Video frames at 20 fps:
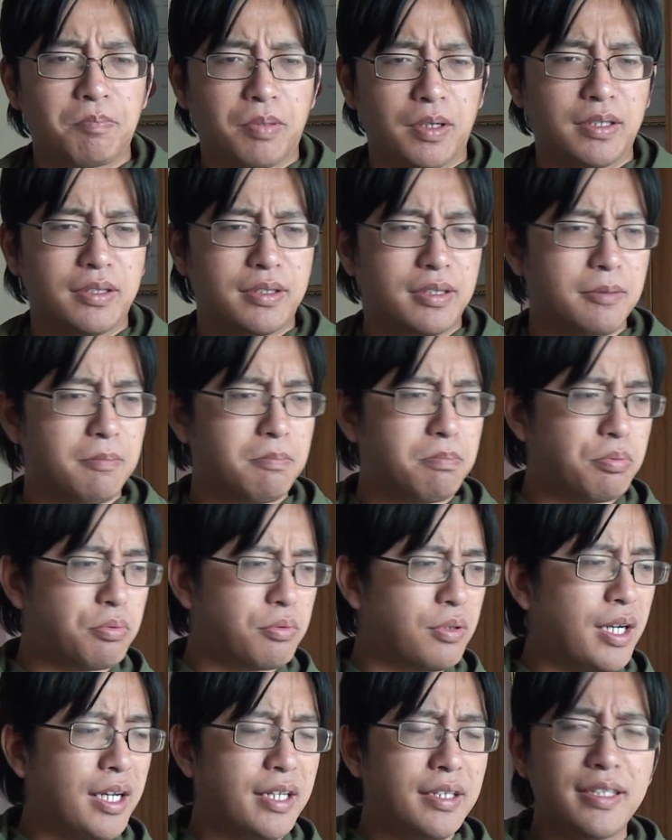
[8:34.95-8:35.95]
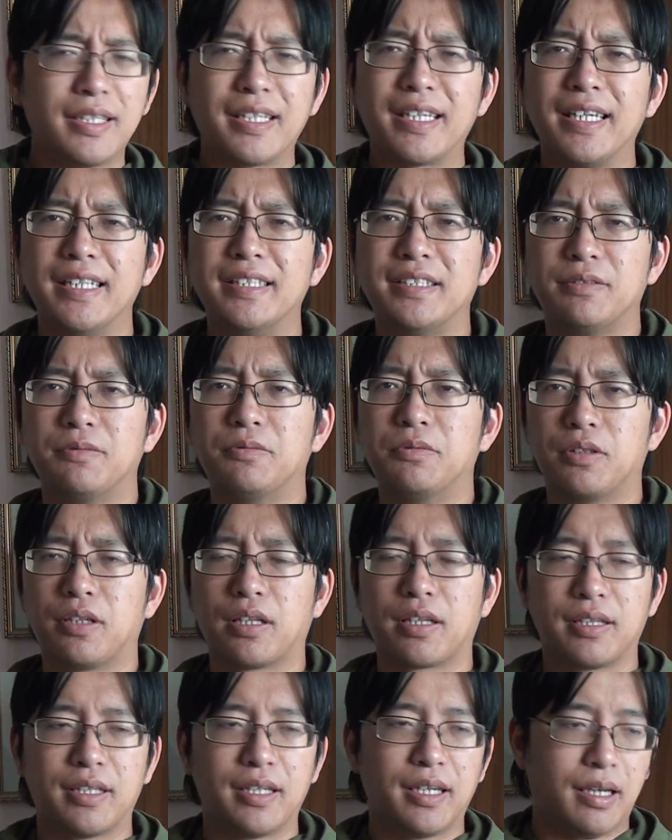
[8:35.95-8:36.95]
But the branding isn't
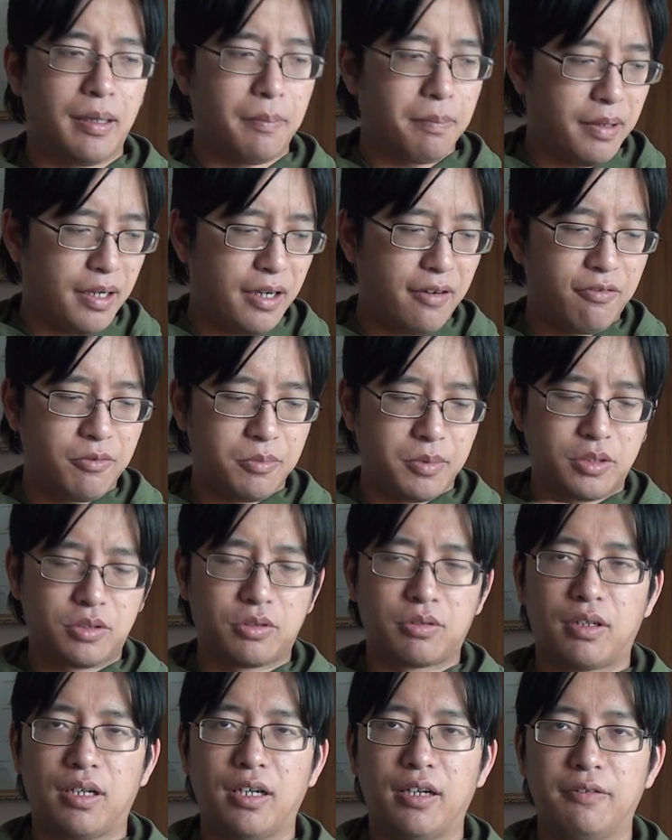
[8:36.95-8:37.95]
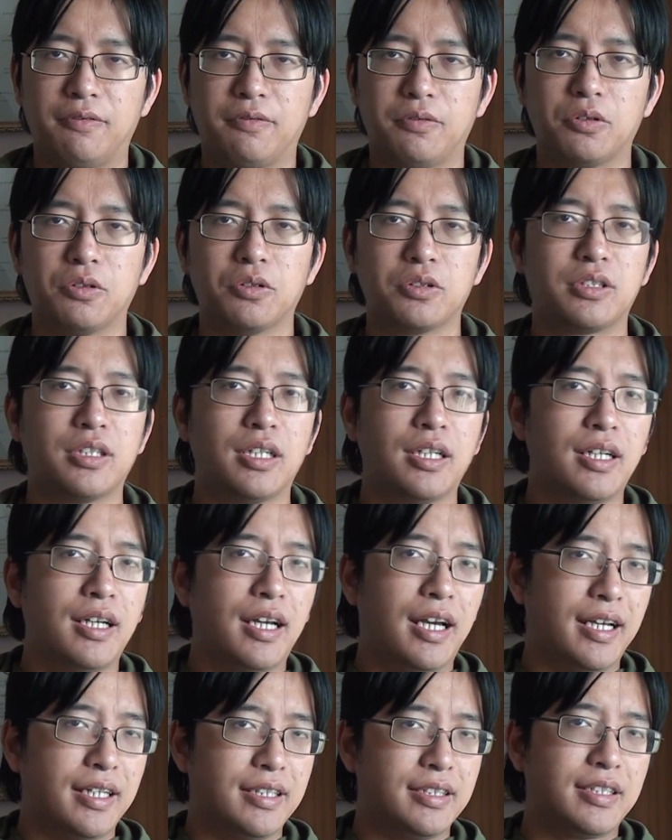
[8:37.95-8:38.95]
really there. Apart from a Triforce
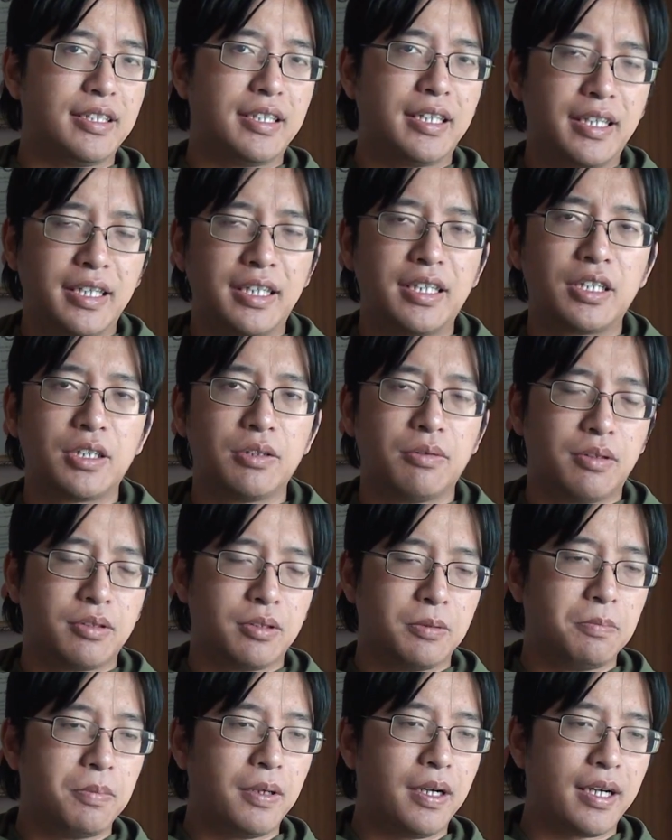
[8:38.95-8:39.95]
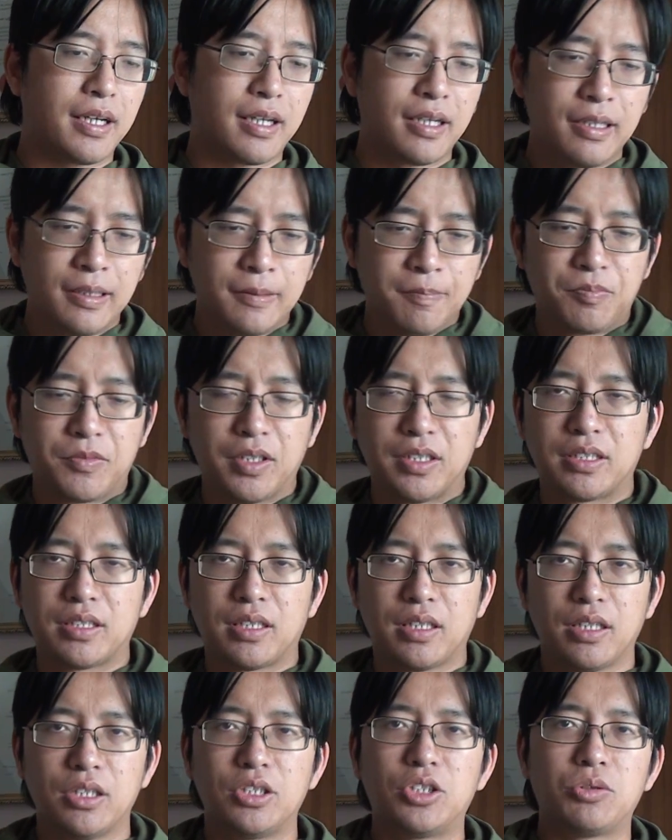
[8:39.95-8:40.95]
and the eagle on the back,
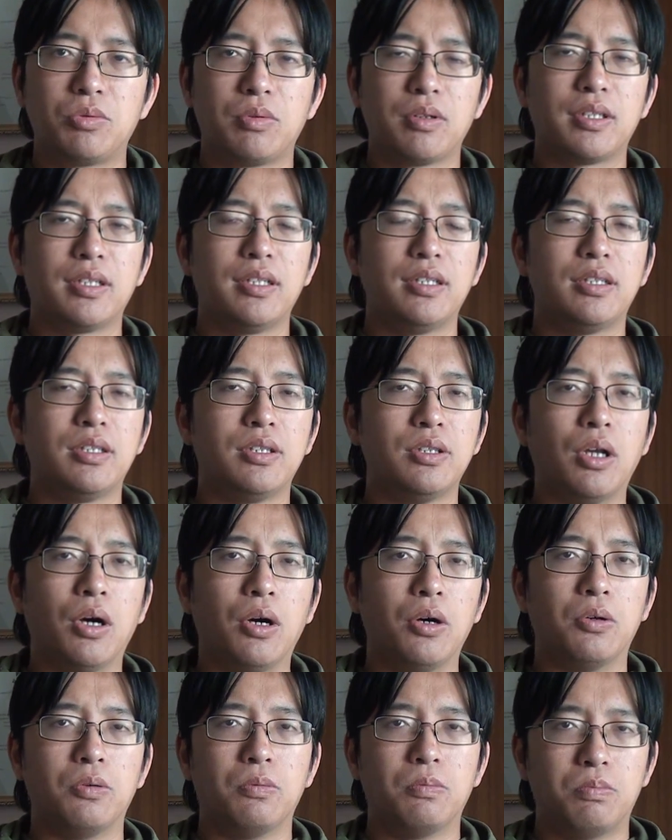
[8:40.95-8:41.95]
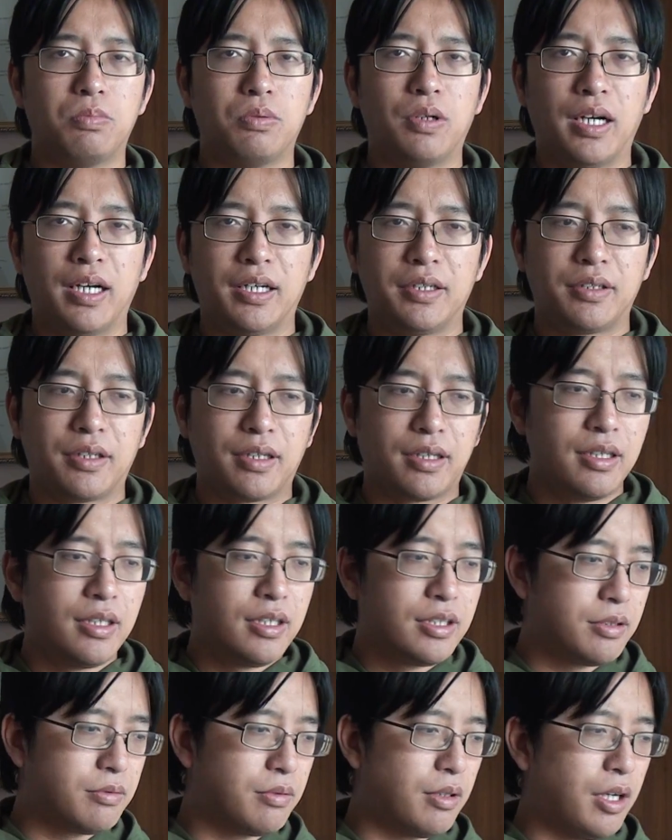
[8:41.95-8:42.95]
there's literally no branding.
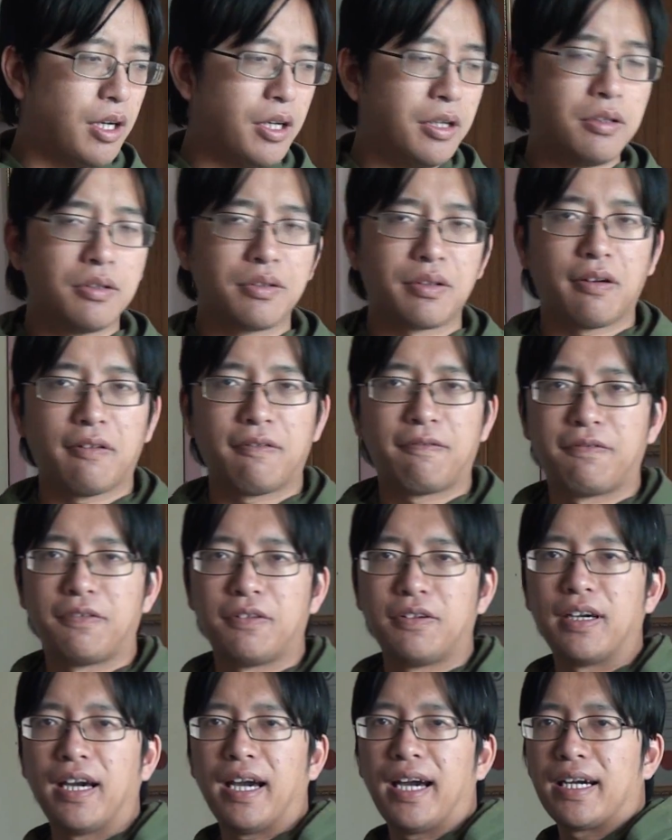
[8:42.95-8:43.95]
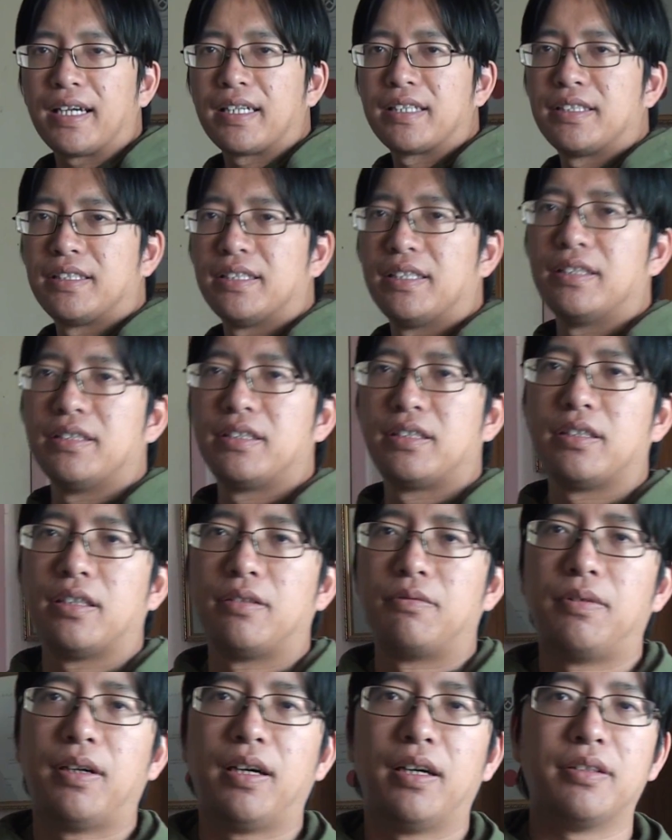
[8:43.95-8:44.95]
There are only a few accents
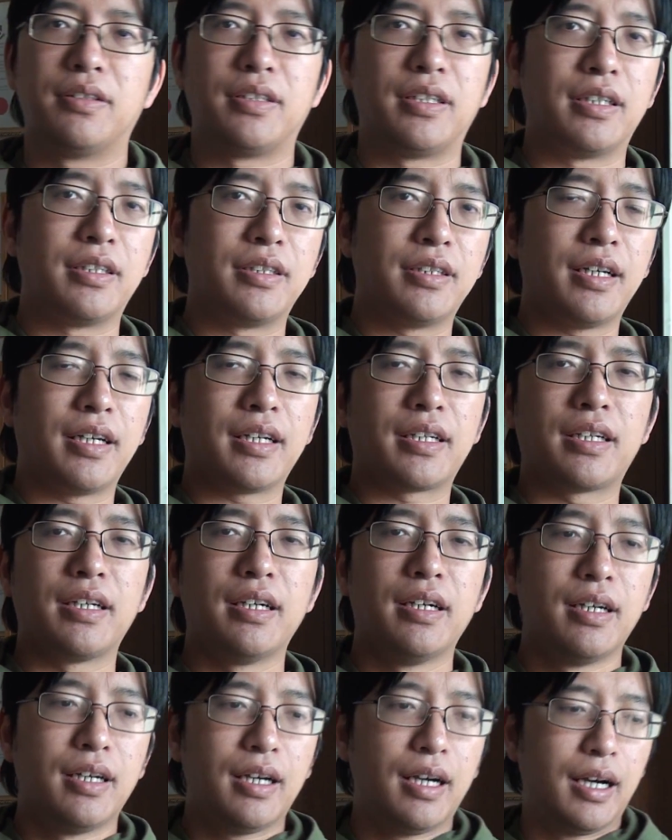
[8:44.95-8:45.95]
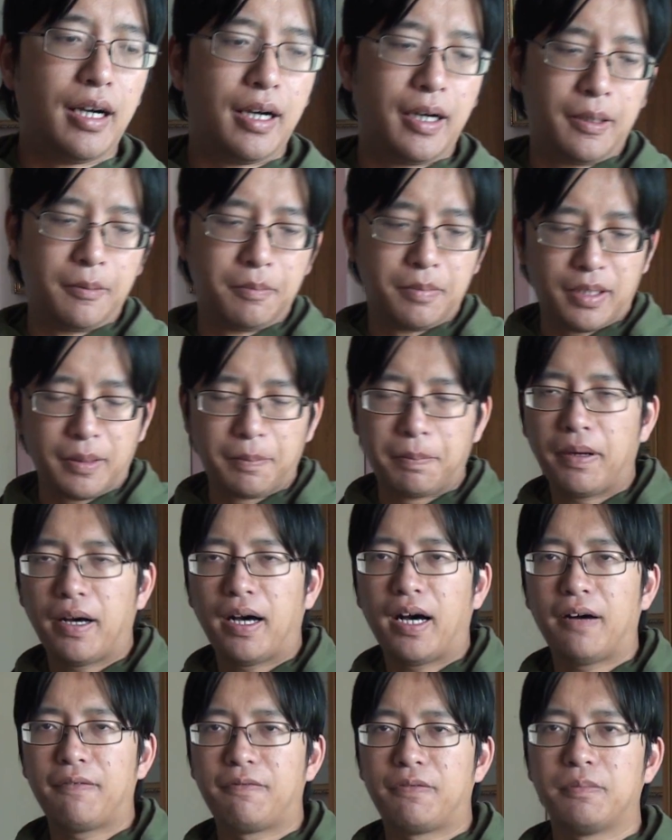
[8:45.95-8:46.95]
around the neck, but
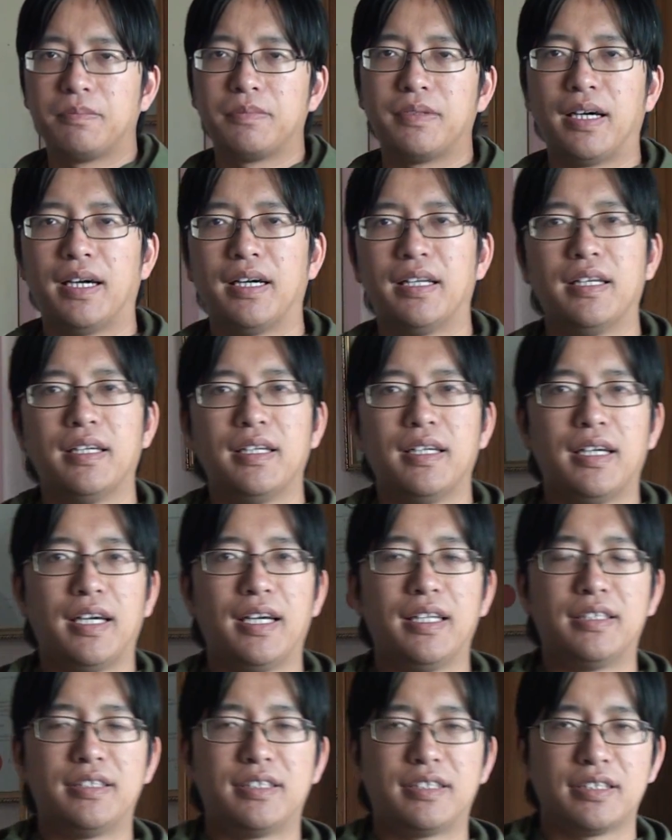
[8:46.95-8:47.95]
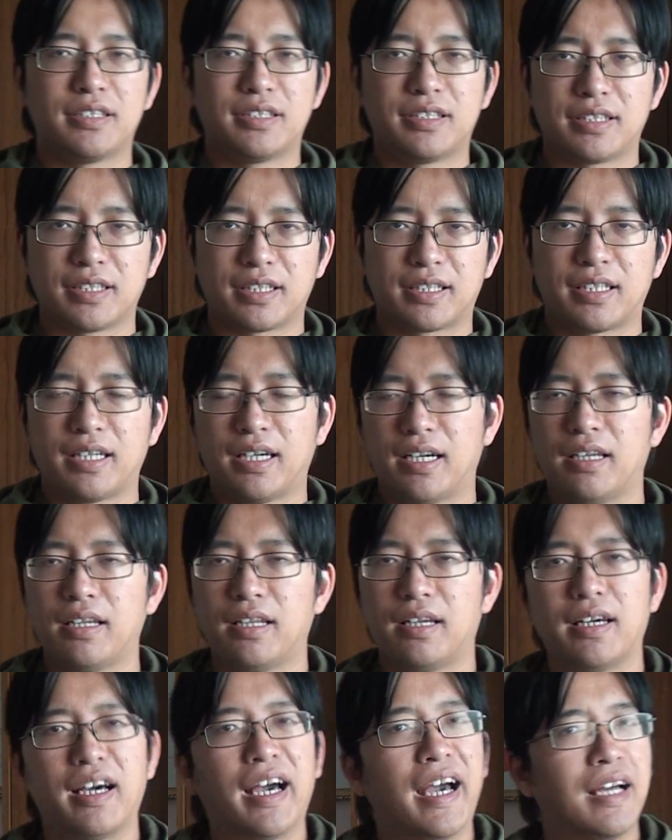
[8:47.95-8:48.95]
apart from that, it's just the
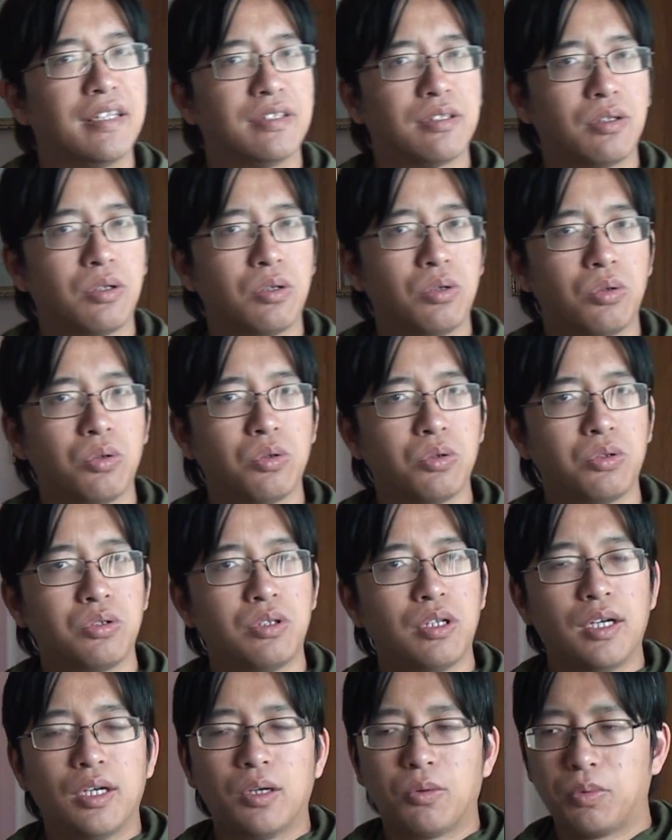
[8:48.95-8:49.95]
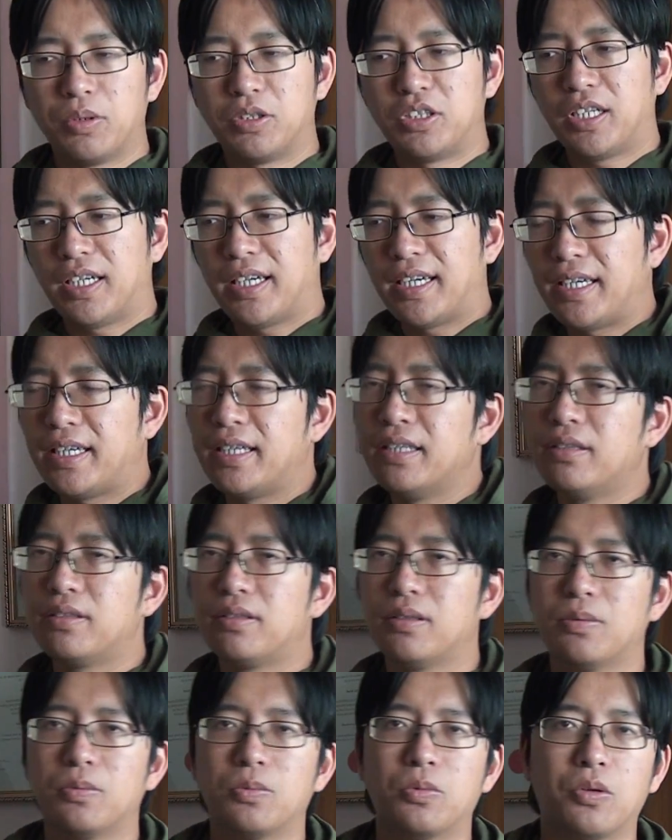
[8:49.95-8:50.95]
color and the hood which
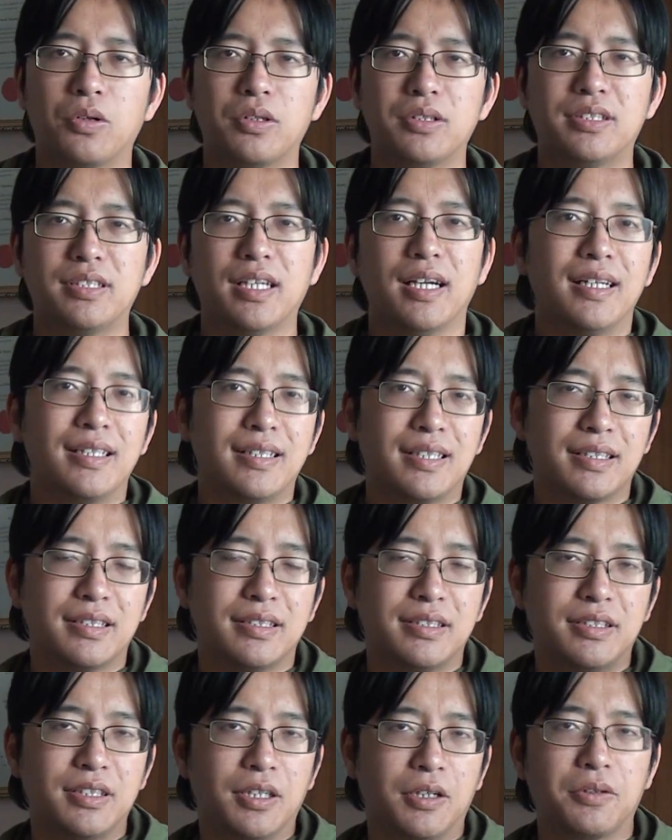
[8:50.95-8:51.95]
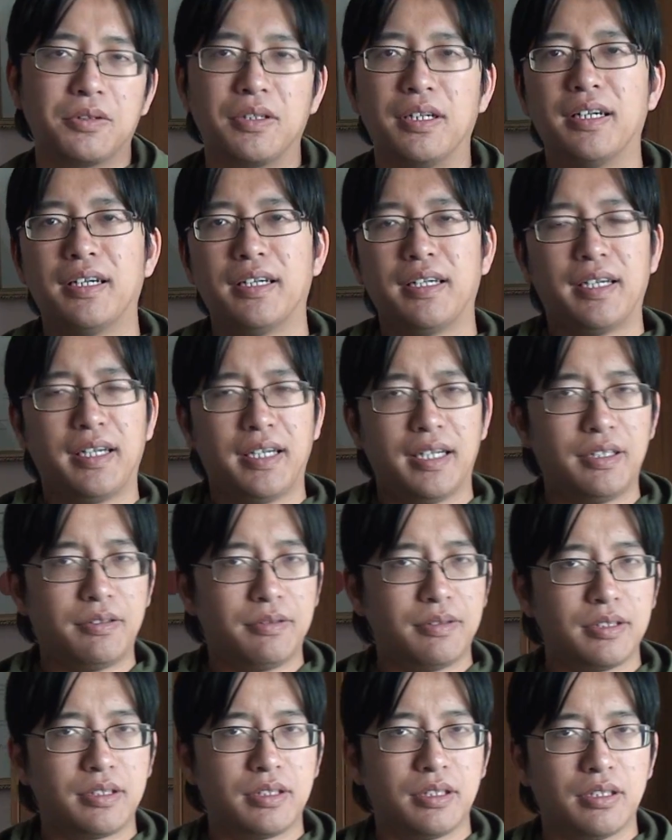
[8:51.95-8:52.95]
hint towards the Zelda
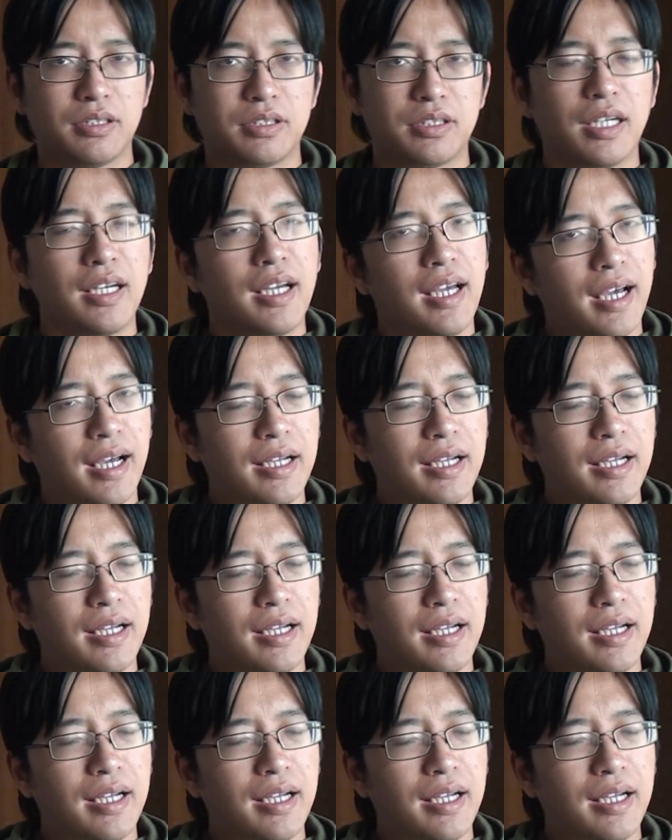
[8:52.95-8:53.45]
heritage.